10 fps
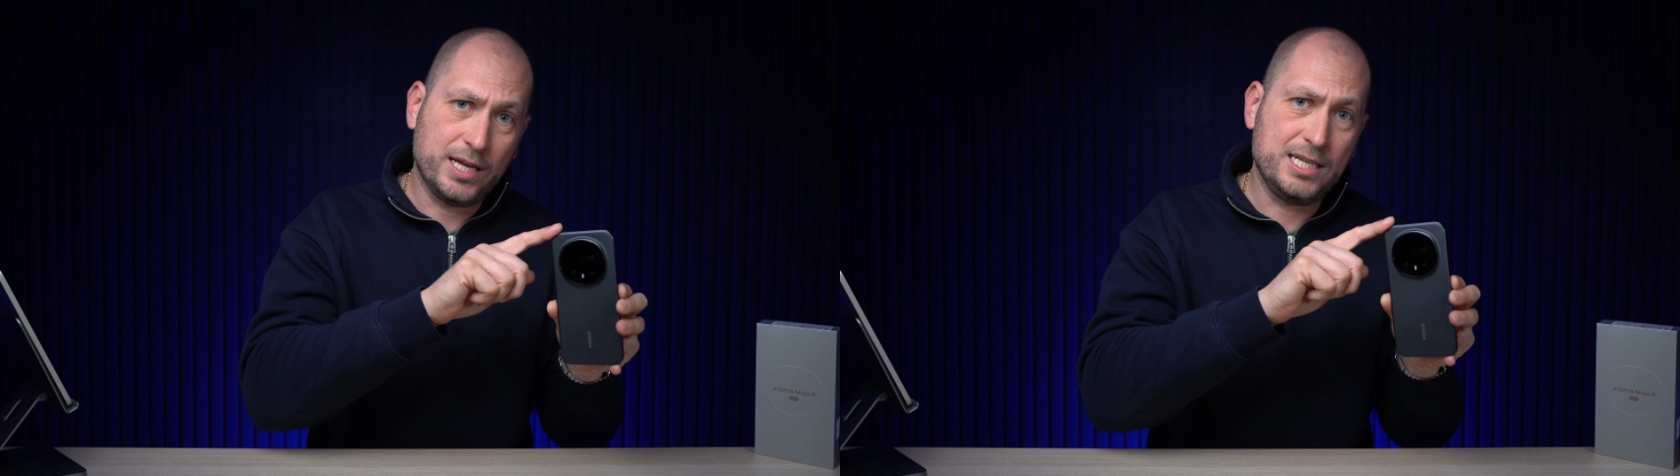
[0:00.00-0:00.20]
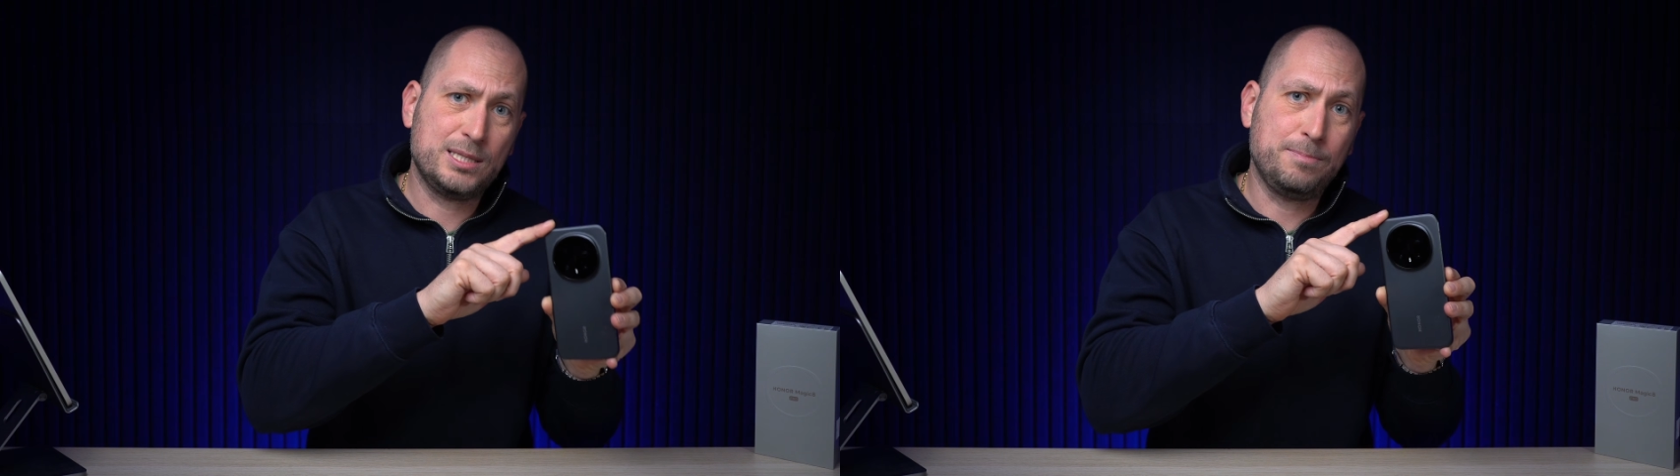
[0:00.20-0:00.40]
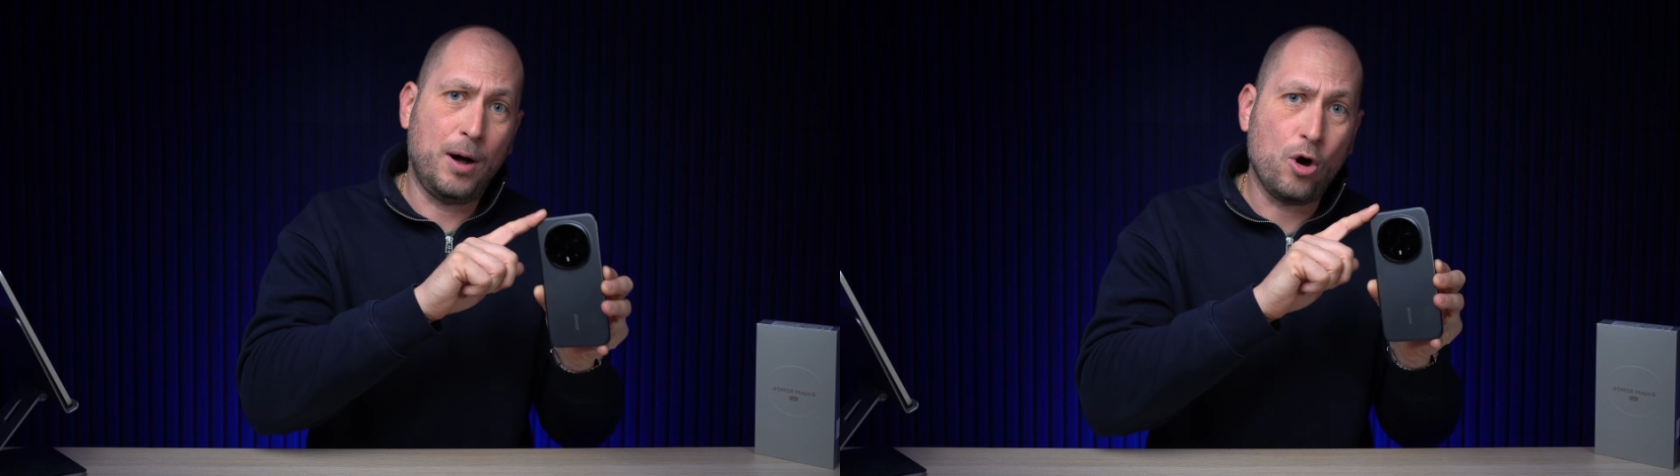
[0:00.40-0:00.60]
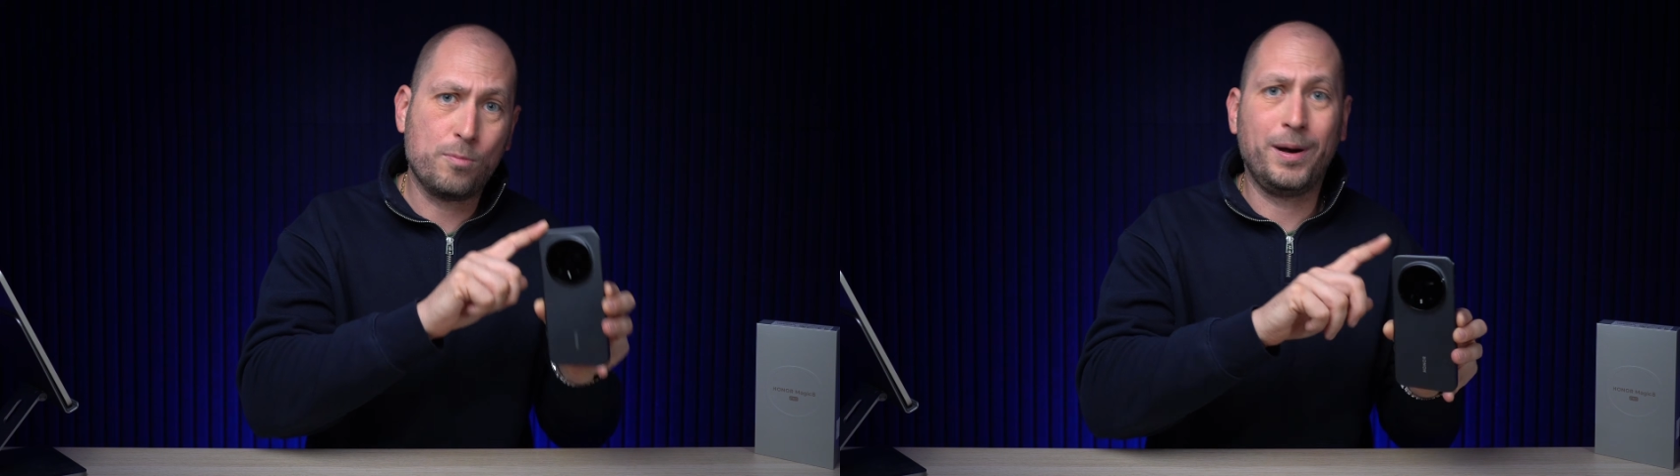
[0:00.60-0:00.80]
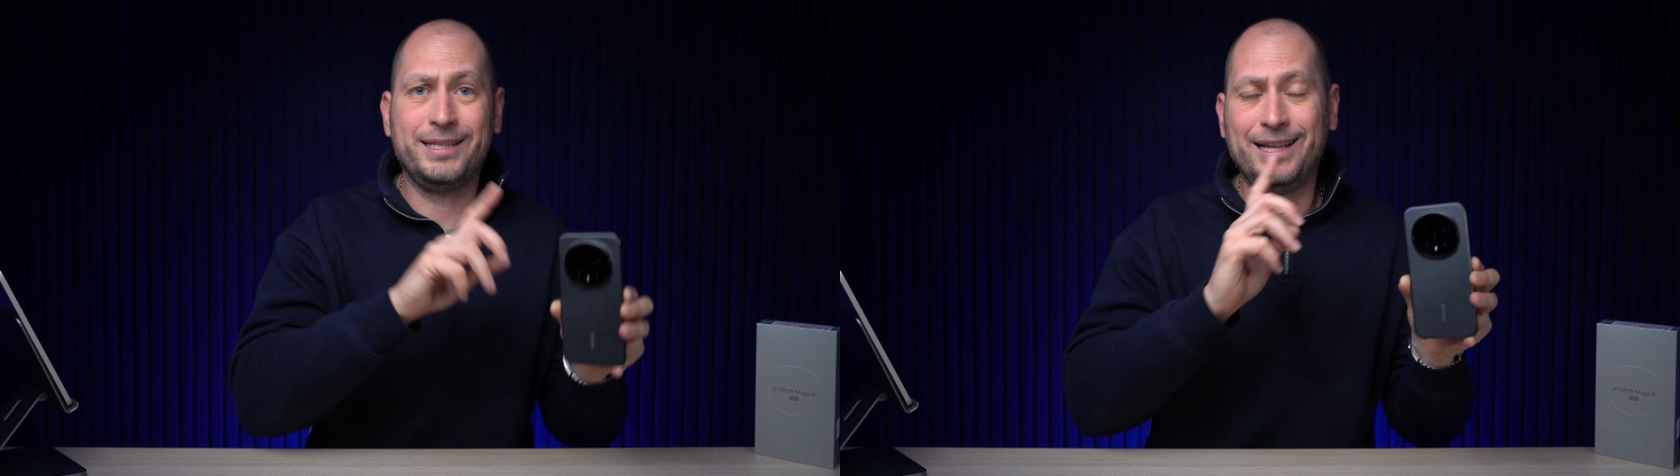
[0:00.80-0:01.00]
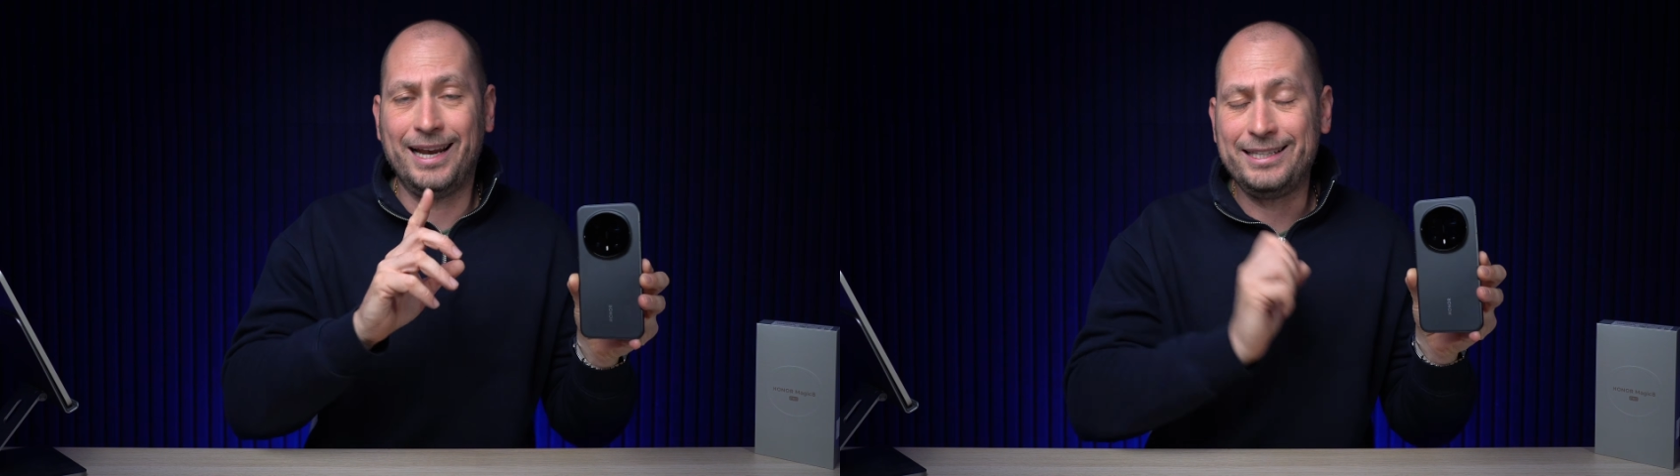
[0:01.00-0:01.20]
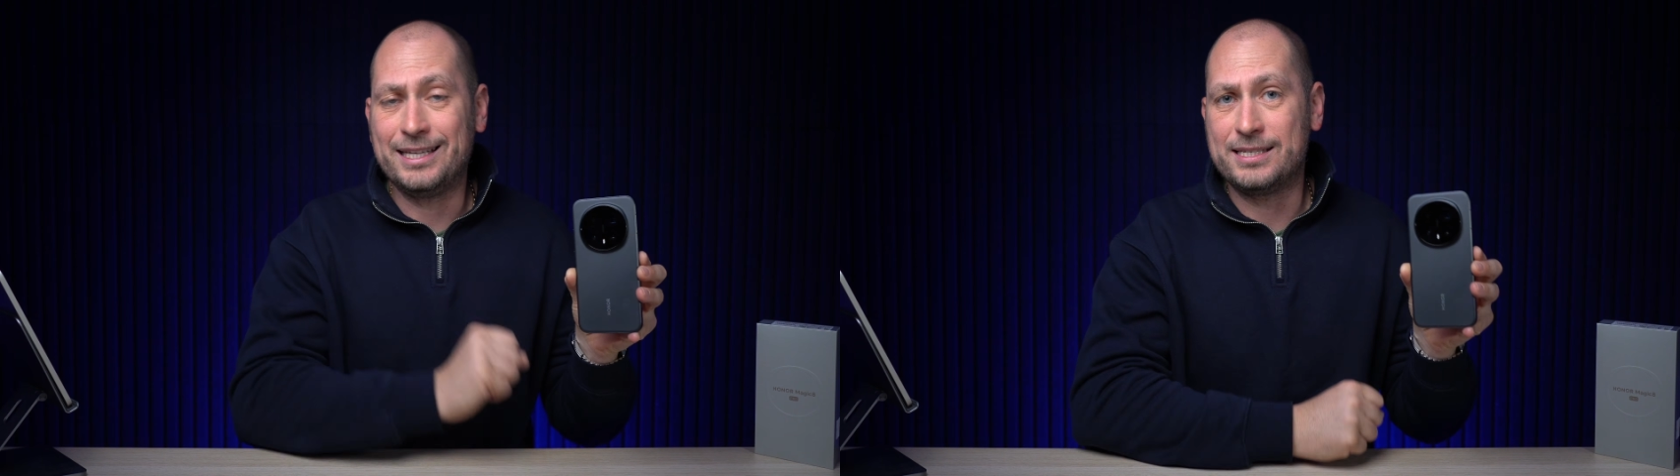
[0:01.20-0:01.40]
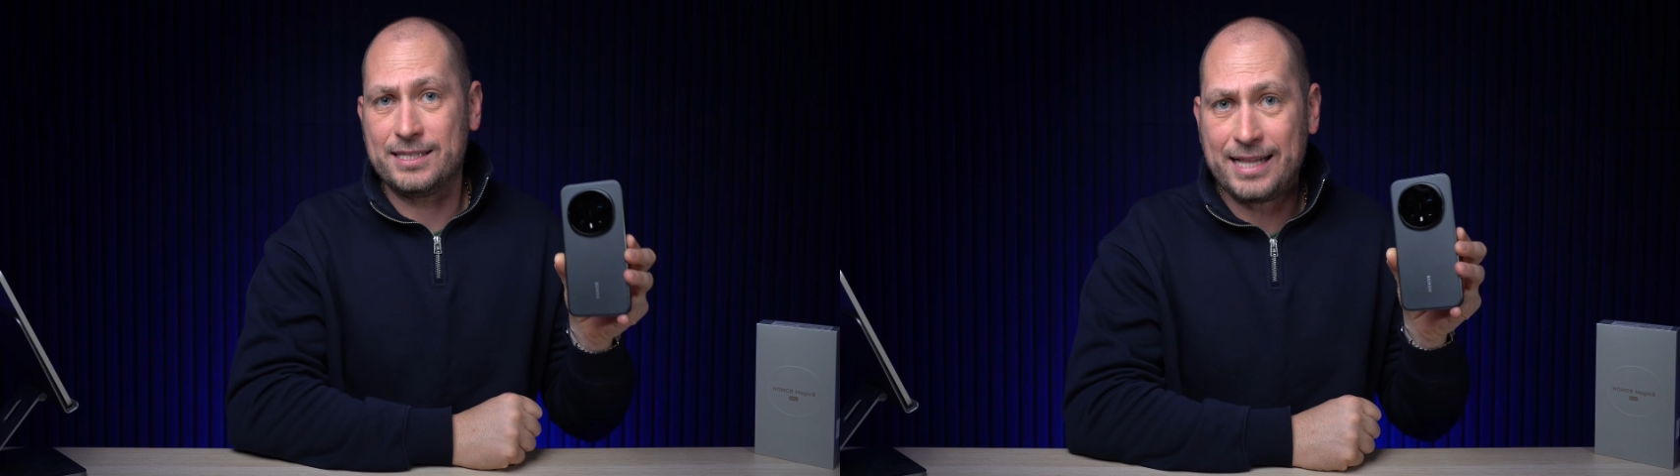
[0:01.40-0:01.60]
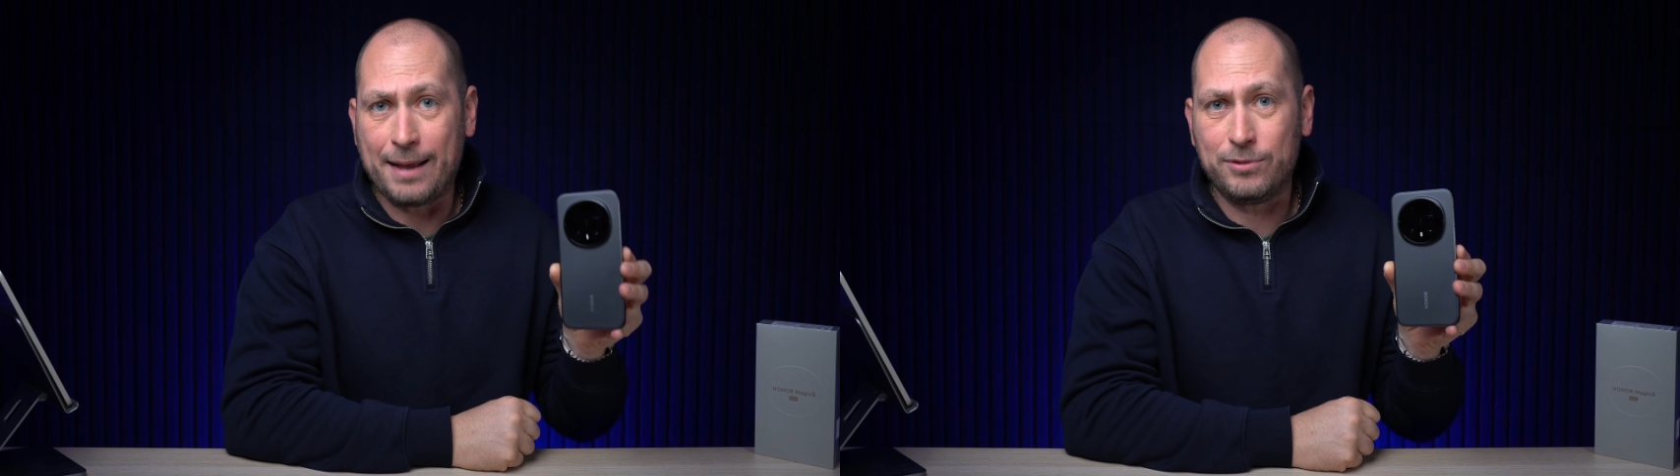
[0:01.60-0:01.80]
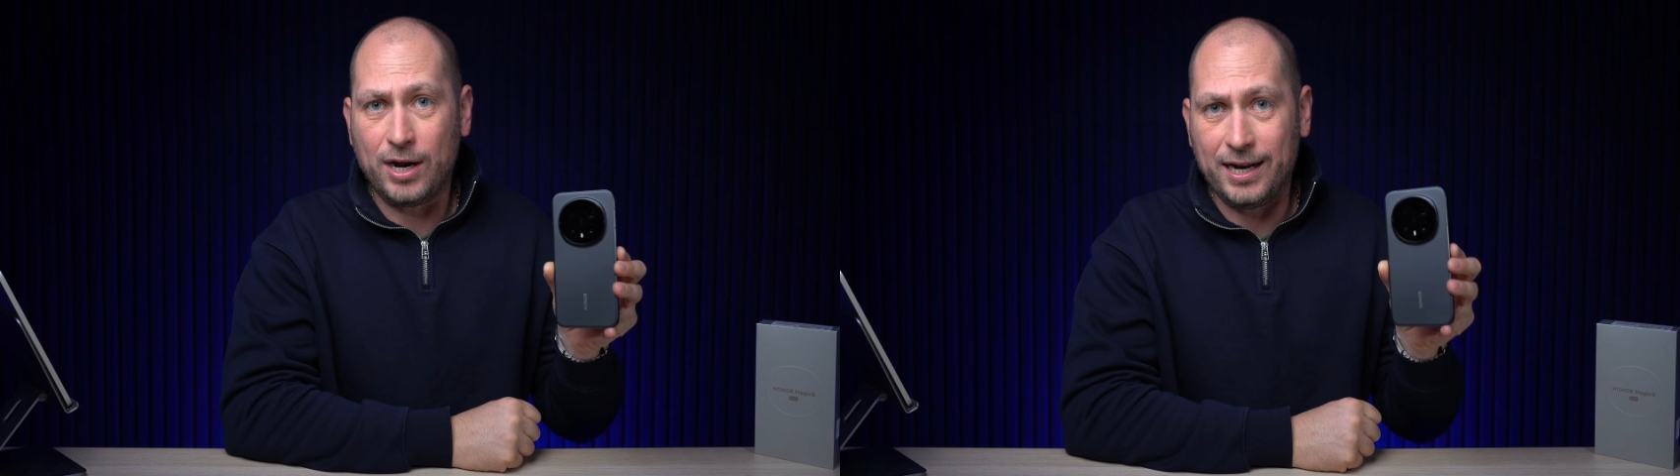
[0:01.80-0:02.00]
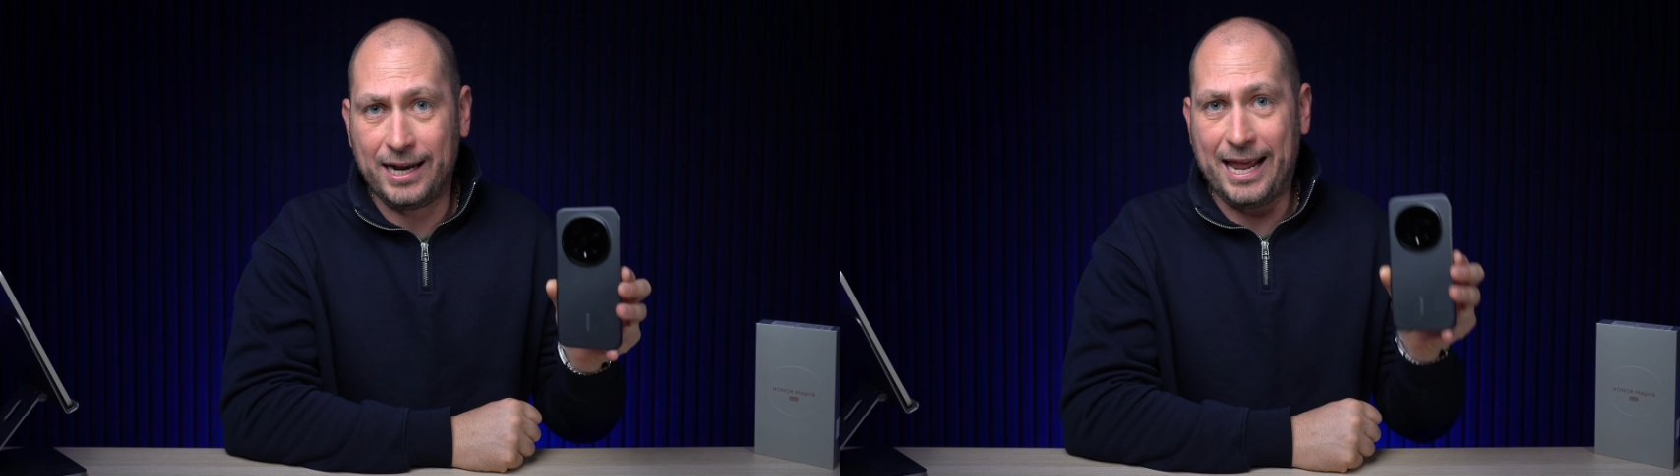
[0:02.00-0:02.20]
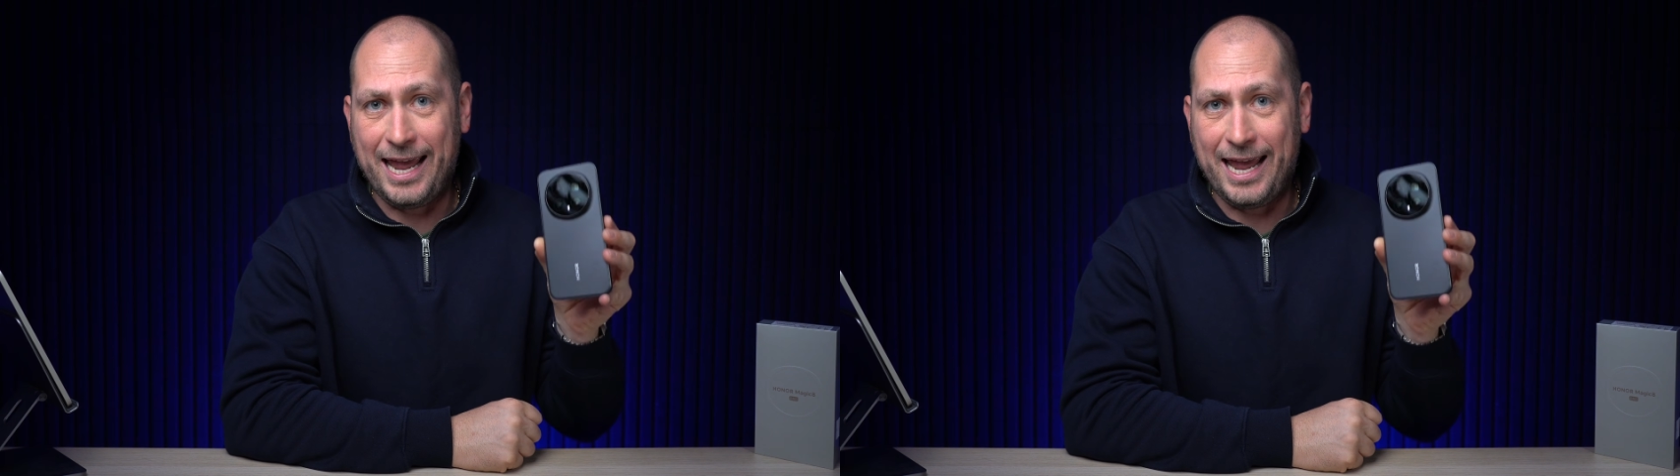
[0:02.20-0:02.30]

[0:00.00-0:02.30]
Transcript: is powered by the latest Snapdragon